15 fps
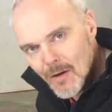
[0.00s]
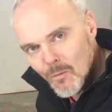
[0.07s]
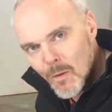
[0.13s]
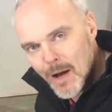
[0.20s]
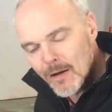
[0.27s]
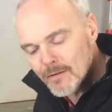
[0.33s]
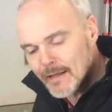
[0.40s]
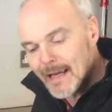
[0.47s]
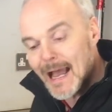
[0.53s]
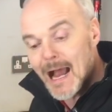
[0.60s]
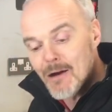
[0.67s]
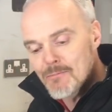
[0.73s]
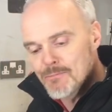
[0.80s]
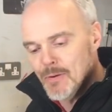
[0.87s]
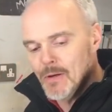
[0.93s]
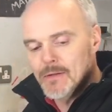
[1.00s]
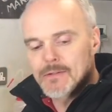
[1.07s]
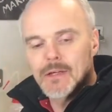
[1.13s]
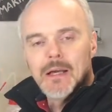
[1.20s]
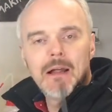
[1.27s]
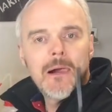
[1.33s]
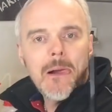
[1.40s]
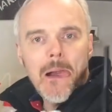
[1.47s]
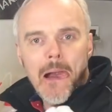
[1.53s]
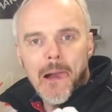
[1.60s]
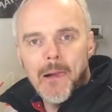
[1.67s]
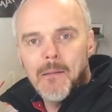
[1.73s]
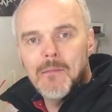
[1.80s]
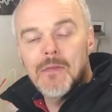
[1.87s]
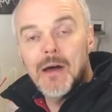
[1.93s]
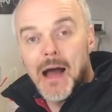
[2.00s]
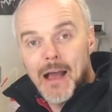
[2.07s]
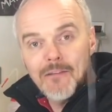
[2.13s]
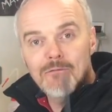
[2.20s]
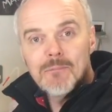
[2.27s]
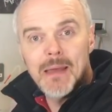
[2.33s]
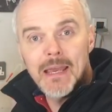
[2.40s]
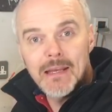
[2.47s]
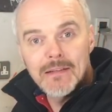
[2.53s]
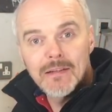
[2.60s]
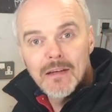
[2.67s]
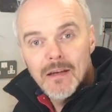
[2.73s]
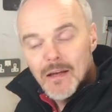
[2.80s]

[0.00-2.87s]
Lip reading: welding output that I've made.